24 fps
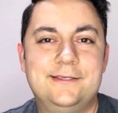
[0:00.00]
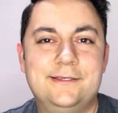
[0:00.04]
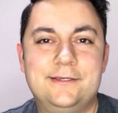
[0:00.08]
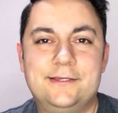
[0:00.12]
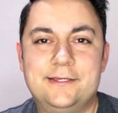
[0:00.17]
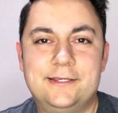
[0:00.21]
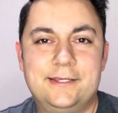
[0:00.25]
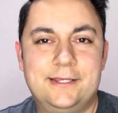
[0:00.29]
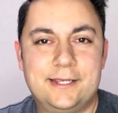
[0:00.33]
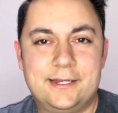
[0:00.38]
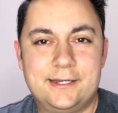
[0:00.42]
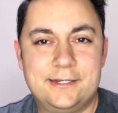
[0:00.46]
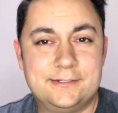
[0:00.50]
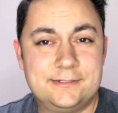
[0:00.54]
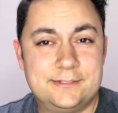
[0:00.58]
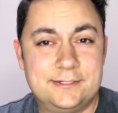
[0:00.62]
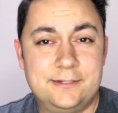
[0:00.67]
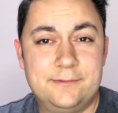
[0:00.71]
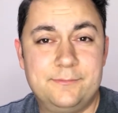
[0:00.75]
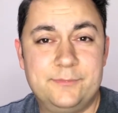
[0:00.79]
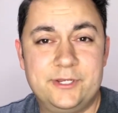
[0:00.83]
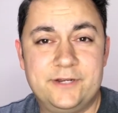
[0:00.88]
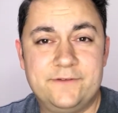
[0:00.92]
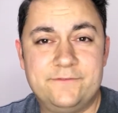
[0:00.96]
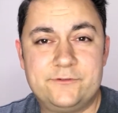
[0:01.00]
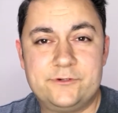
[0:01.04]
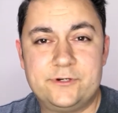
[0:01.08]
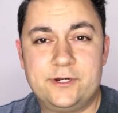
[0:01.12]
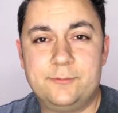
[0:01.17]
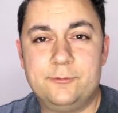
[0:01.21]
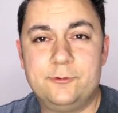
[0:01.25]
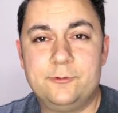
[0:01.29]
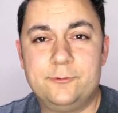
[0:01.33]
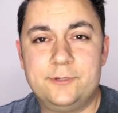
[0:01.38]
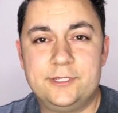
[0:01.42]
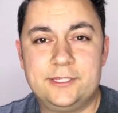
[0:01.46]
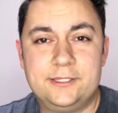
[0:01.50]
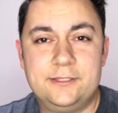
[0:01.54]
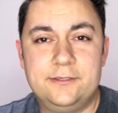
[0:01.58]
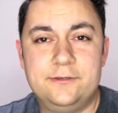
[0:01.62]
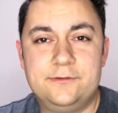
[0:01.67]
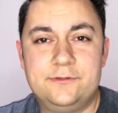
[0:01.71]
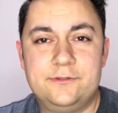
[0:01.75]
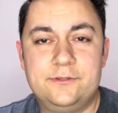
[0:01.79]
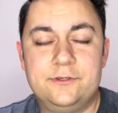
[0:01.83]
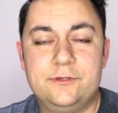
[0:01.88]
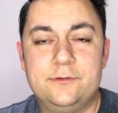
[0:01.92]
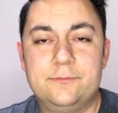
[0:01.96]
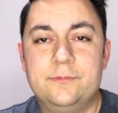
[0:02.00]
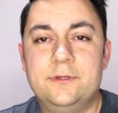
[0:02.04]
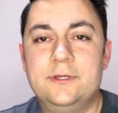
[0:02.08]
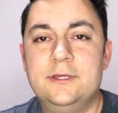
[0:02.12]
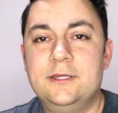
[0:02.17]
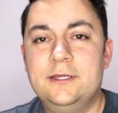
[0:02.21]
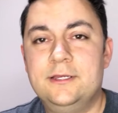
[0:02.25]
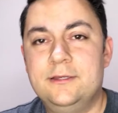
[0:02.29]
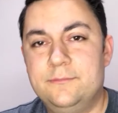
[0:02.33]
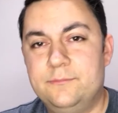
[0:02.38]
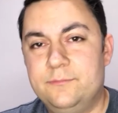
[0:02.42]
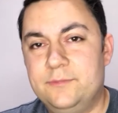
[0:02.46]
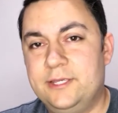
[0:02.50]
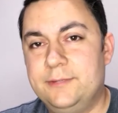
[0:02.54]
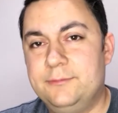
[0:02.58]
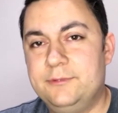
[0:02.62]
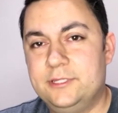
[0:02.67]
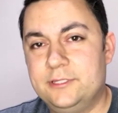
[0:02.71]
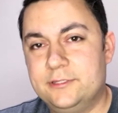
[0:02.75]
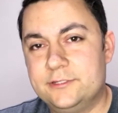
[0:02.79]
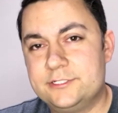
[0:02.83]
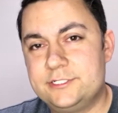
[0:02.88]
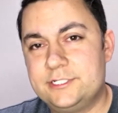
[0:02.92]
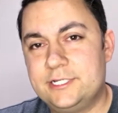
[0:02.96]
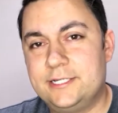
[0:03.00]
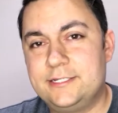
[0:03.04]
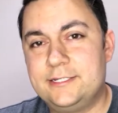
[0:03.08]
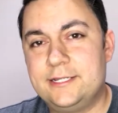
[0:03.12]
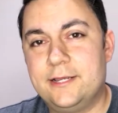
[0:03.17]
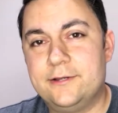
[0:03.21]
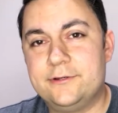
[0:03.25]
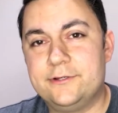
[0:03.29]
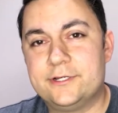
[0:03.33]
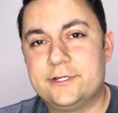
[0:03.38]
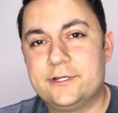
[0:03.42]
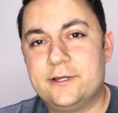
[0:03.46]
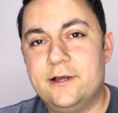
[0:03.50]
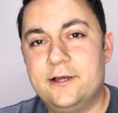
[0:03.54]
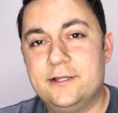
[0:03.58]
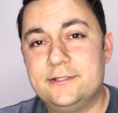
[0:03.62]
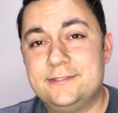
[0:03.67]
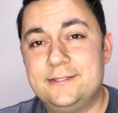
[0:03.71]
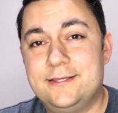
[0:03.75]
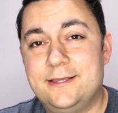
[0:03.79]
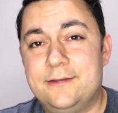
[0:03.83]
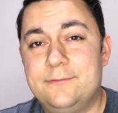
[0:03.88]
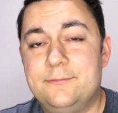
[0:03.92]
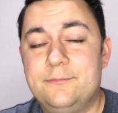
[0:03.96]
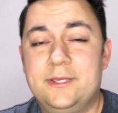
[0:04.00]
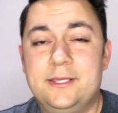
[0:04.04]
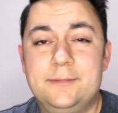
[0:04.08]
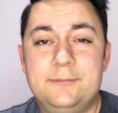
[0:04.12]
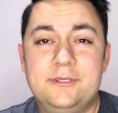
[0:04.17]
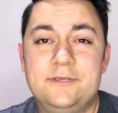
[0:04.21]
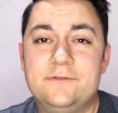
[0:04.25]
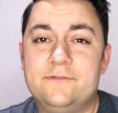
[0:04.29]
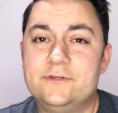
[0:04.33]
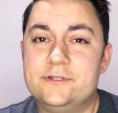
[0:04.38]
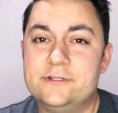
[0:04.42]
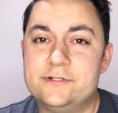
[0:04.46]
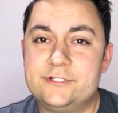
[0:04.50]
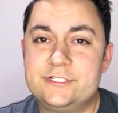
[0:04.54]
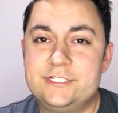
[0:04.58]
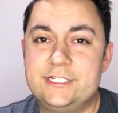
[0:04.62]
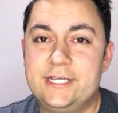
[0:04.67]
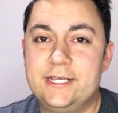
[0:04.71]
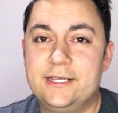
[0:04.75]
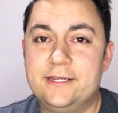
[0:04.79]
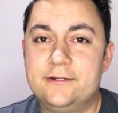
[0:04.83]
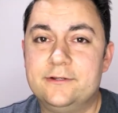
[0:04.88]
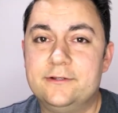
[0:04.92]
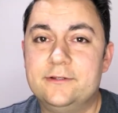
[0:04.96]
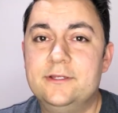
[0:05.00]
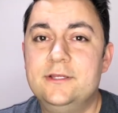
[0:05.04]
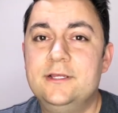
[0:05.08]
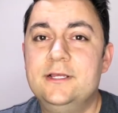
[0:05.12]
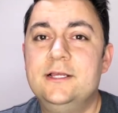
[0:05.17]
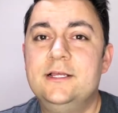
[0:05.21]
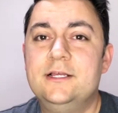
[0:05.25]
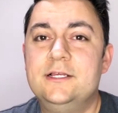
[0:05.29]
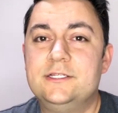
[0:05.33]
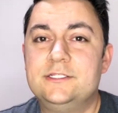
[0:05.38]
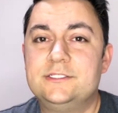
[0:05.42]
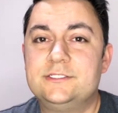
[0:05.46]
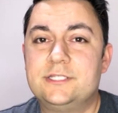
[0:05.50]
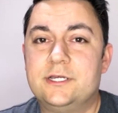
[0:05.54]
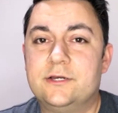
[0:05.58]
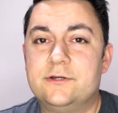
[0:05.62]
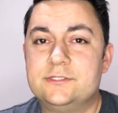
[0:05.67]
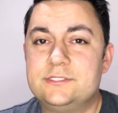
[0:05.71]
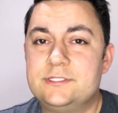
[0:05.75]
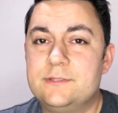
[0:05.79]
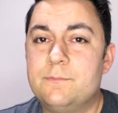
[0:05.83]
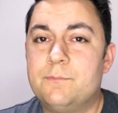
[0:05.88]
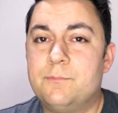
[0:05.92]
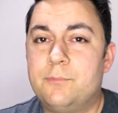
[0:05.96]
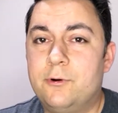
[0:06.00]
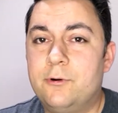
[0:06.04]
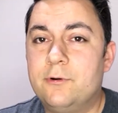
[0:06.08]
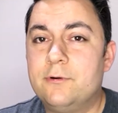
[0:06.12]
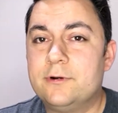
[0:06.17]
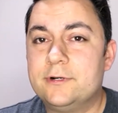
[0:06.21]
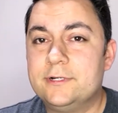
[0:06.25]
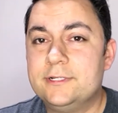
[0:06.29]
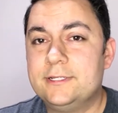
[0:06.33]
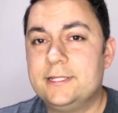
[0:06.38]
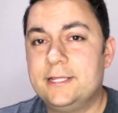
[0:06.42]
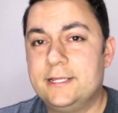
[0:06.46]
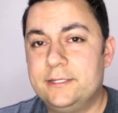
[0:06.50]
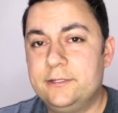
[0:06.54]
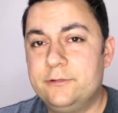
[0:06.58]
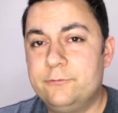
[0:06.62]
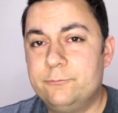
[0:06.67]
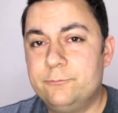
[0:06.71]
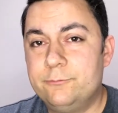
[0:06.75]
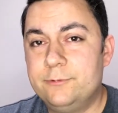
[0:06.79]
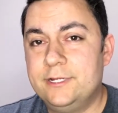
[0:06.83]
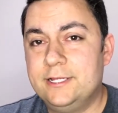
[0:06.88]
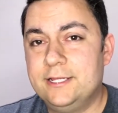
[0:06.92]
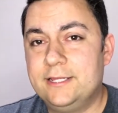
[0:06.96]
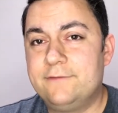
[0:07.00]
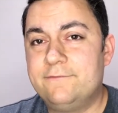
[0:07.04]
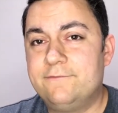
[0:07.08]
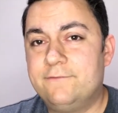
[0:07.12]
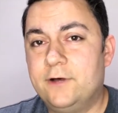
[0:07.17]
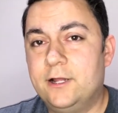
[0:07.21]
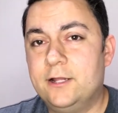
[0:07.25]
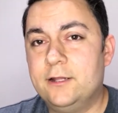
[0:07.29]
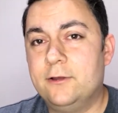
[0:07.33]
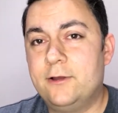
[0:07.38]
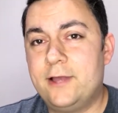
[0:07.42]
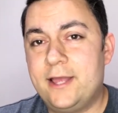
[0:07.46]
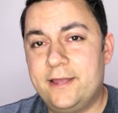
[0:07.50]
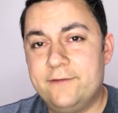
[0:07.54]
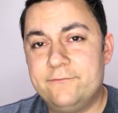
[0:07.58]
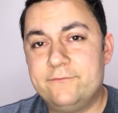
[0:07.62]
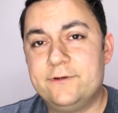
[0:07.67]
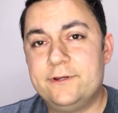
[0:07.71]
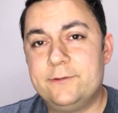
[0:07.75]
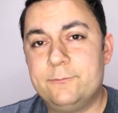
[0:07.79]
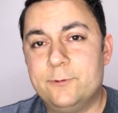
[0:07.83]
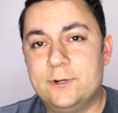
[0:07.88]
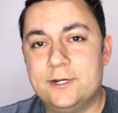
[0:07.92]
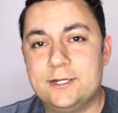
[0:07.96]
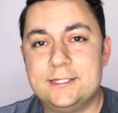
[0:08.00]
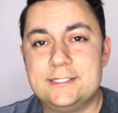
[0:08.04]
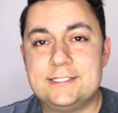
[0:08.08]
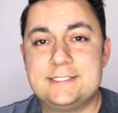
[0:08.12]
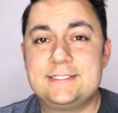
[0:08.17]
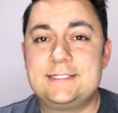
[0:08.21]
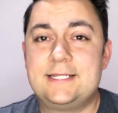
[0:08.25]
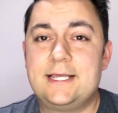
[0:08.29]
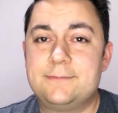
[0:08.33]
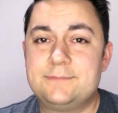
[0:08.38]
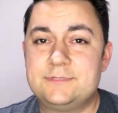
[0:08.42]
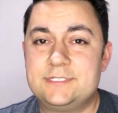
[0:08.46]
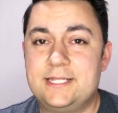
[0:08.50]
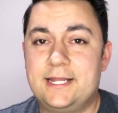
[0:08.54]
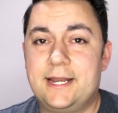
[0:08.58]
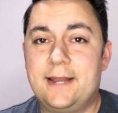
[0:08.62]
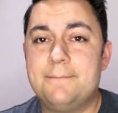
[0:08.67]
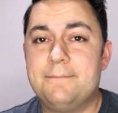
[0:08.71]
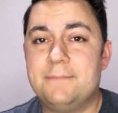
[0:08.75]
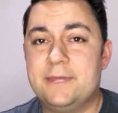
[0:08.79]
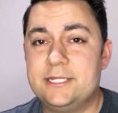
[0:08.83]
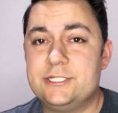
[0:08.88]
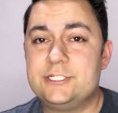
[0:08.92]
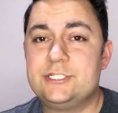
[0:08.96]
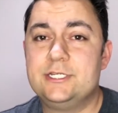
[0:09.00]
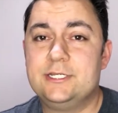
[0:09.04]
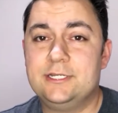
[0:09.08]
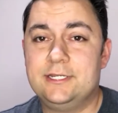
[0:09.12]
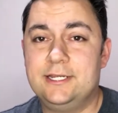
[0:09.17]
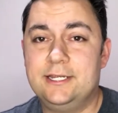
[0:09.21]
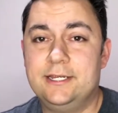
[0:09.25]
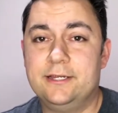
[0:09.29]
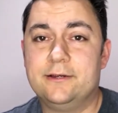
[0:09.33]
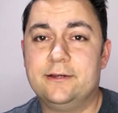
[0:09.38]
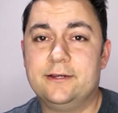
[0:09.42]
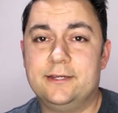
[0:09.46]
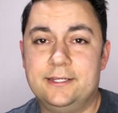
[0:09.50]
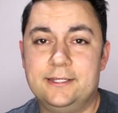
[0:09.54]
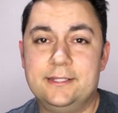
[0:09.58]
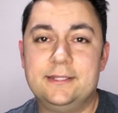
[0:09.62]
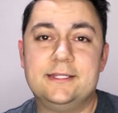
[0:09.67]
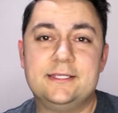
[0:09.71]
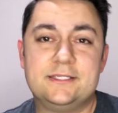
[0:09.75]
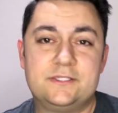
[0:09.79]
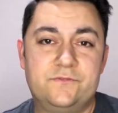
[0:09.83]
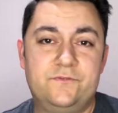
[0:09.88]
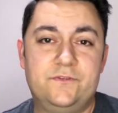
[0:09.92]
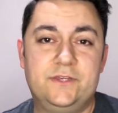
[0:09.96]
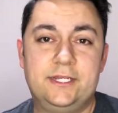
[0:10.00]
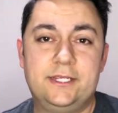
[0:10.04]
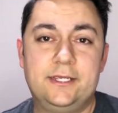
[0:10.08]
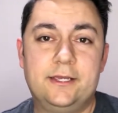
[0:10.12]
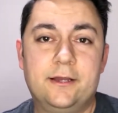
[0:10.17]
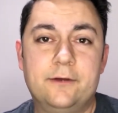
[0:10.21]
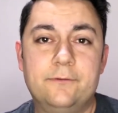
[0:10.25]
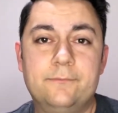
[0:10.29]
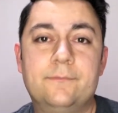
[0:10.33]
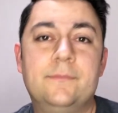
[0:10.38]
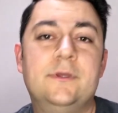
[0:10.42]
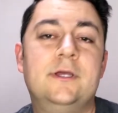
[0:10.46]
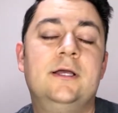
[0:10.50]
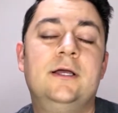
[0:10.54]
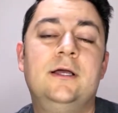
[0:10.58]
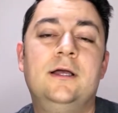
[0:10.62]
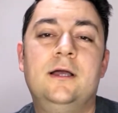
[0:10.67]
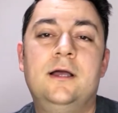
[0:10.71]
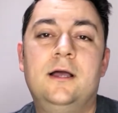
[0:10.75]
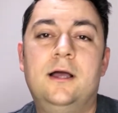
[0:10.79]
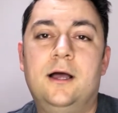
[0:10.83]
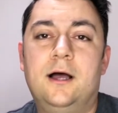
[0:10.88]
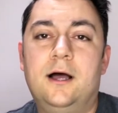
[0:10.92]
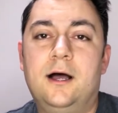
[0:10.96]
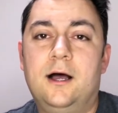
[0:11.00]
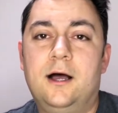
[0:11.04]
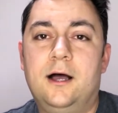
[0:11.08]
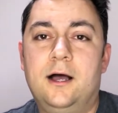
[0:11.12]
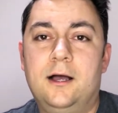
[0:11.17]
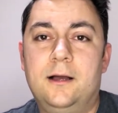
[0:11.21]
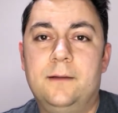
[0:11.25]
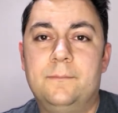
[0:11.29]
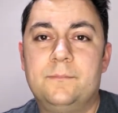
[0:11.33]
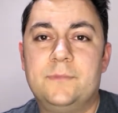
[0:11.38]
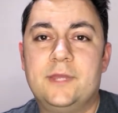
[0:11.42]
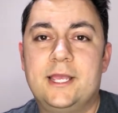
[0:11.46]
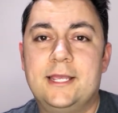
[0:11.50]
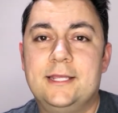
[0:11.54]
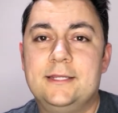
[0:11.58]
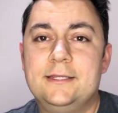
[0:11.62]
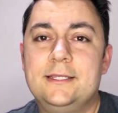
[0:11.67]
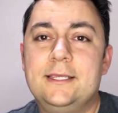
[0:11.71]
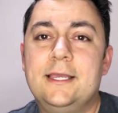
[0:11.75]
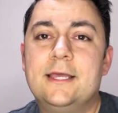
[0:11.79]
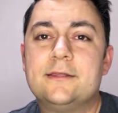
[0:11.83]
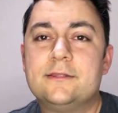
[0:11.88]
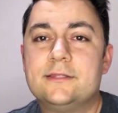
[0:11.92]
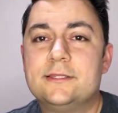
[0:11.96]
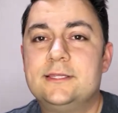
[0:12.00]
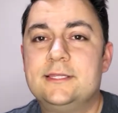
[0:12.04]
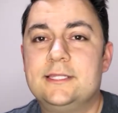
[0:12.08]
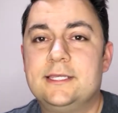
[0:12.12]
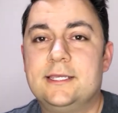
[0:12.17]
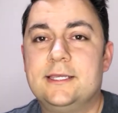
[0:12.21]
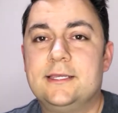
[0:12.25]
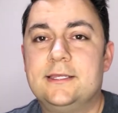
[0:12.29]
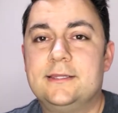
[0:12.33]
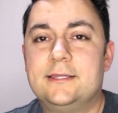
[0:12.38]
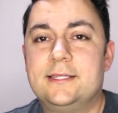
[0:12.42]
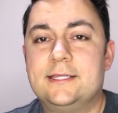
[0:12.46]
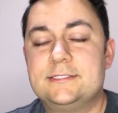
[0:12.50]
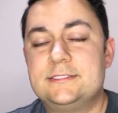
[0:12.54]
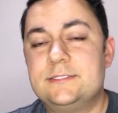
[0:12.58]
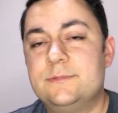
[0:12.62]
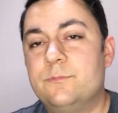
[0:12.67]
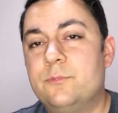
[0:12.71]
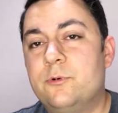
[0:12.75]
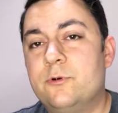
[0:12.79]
you could get into a bit of trouble with YouTube. Maybe they'll shut down your content, maybe even your channel. So it's important that you really follow every one of the steps that I mentioned here in this video. And the other thing that's